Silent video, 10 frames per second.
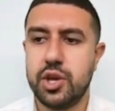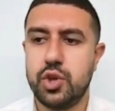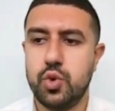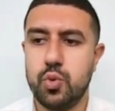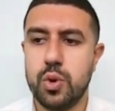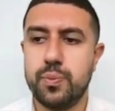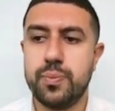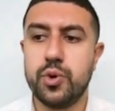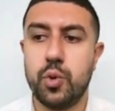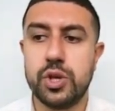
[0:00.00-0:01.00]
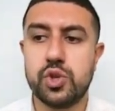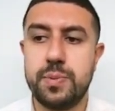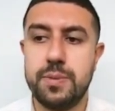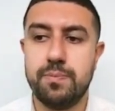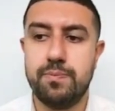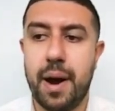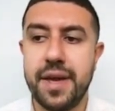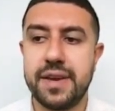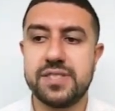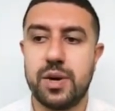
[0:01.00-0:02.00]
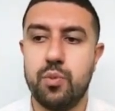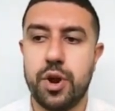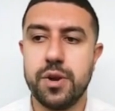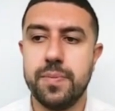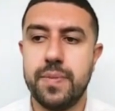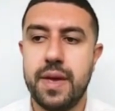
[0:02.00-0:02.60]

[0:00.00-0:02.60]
you're going to be buying somewhere,